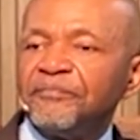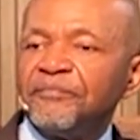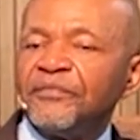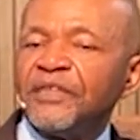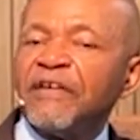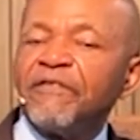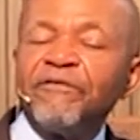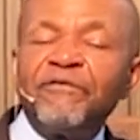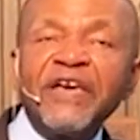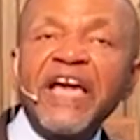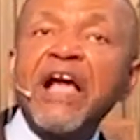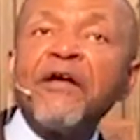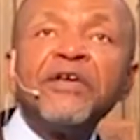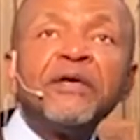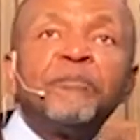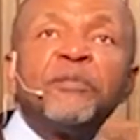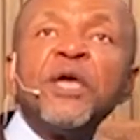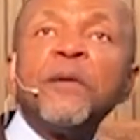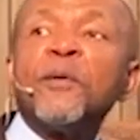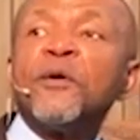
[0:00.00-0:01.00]
The
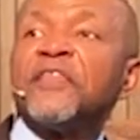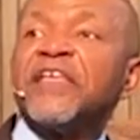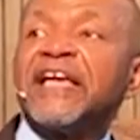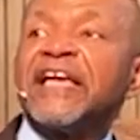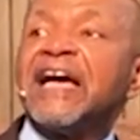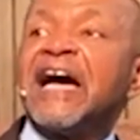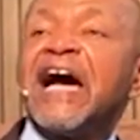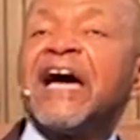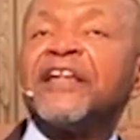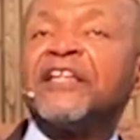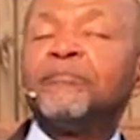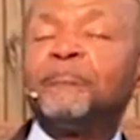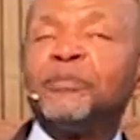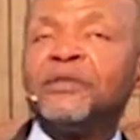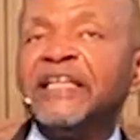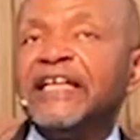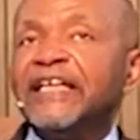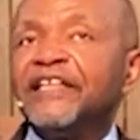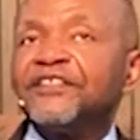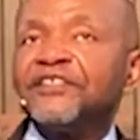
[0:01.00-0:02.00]
very people that God had
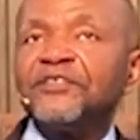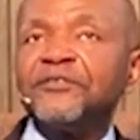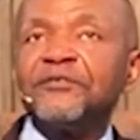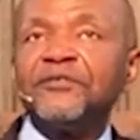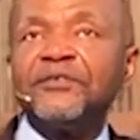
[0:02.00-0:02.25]
blessed